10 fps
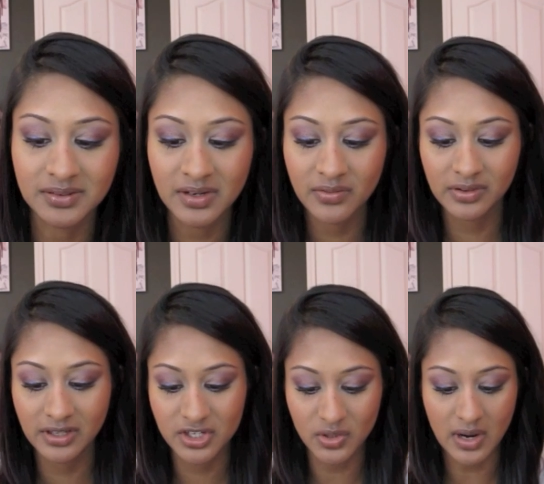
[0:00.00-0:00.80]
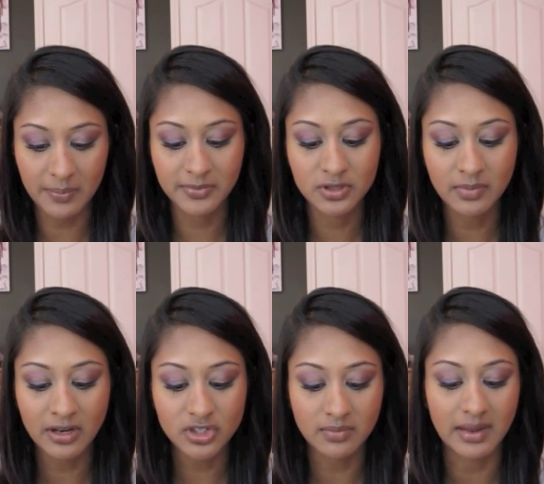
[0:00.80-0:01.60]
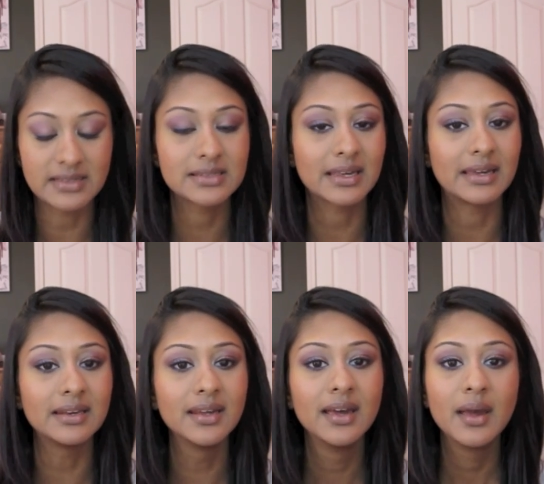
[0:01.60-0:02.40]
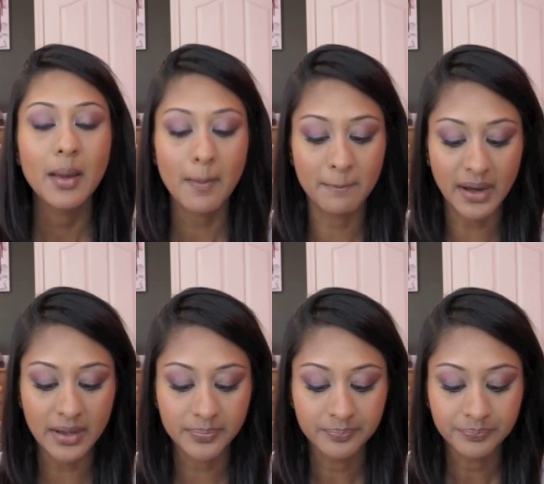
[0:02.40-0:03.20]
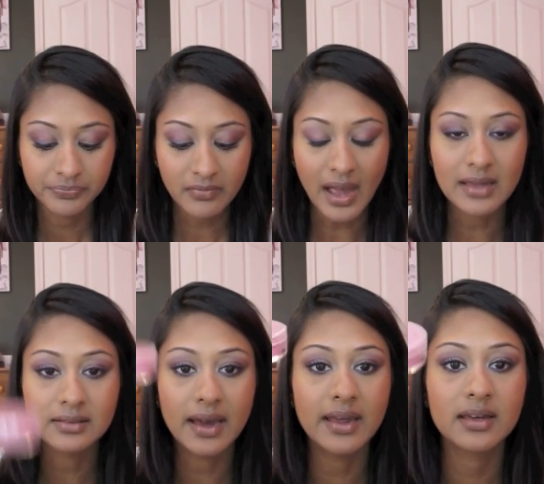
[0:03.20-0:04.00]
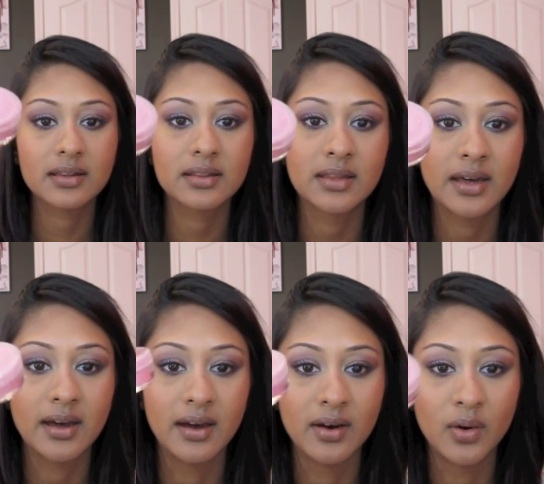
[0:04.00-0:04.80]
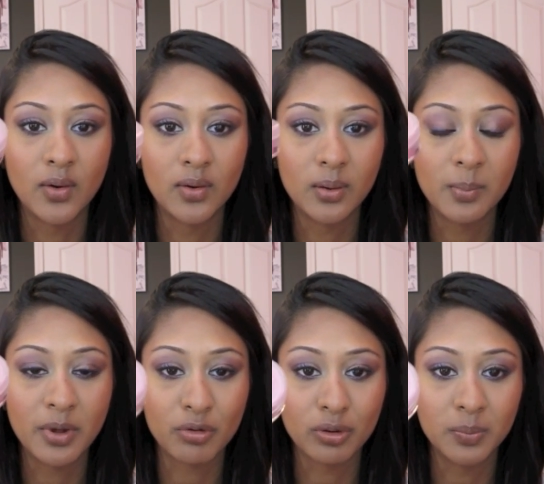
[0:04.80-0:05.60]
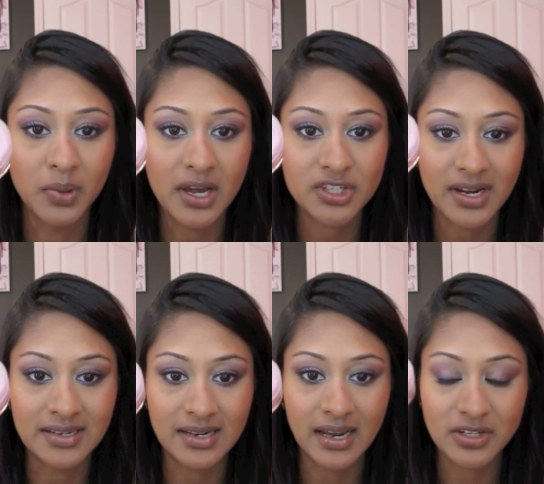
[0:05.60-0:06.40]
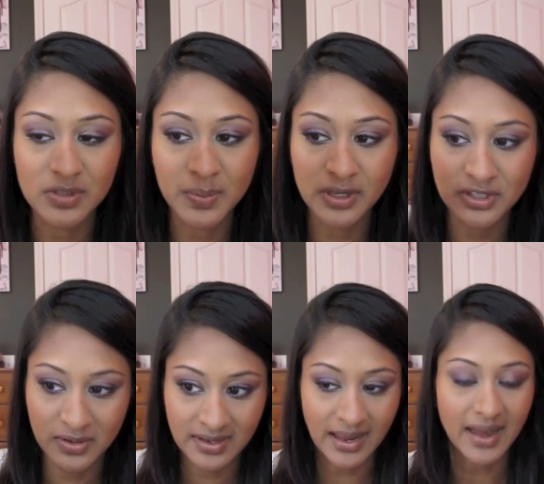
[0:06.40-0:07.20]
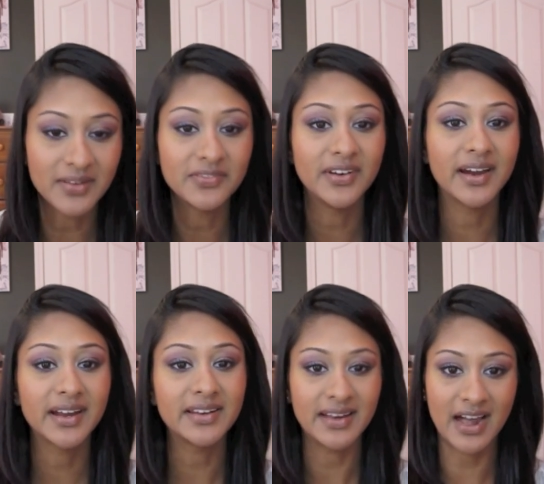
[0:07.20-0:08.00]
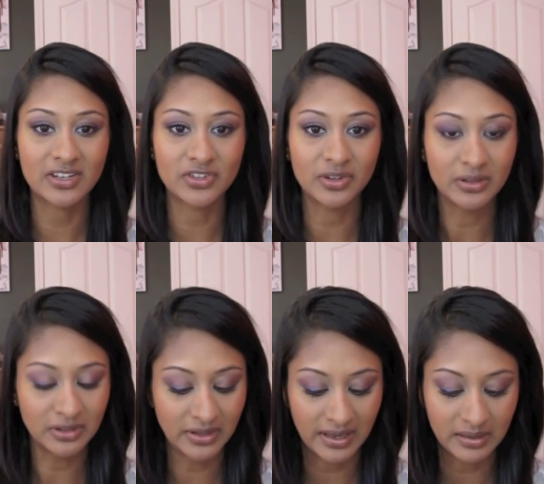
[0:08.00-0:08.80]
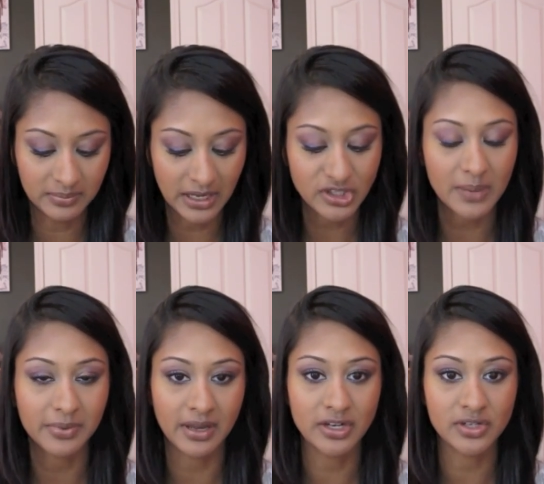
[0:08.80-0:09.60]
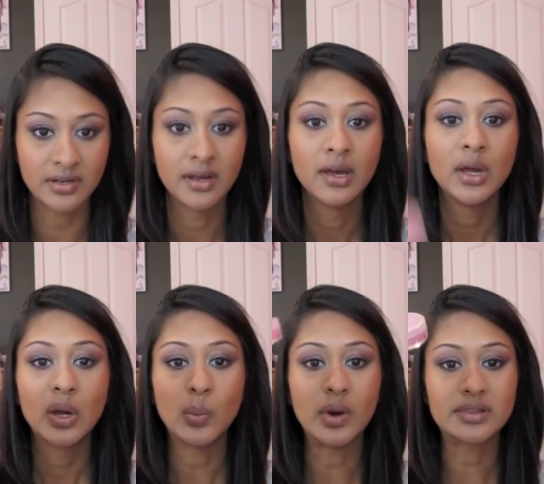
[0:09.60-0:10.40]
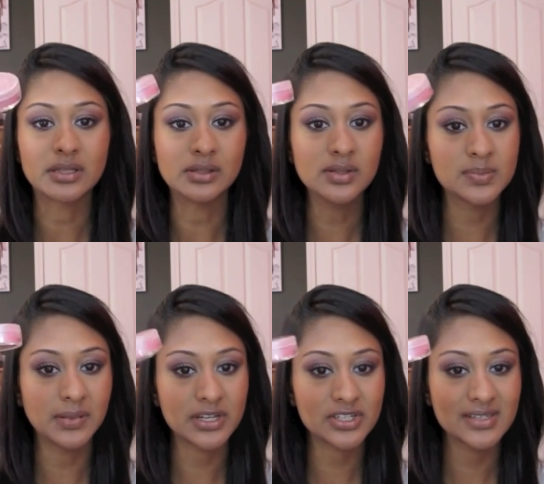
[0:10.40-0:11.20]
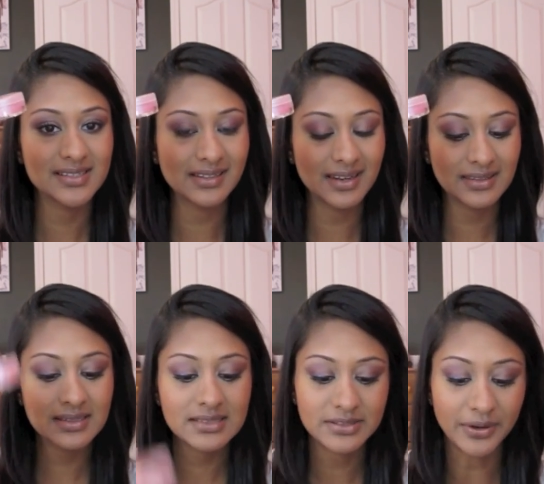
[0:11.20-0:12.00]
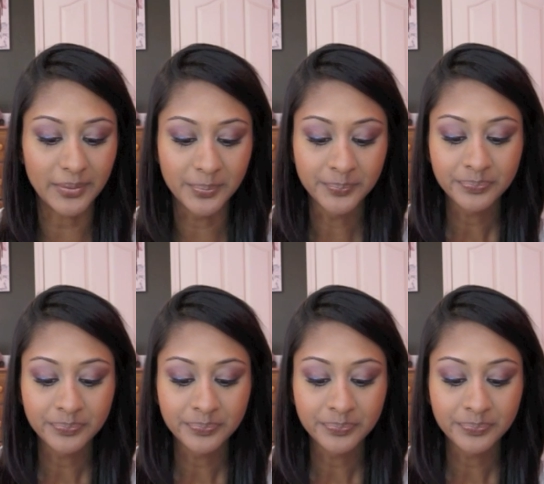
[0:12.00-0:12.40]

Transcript: didn't really show up too much on my skin, but I like the whole mineral blush idea just because you can get a very natural looking blush application with loose blushes like this. So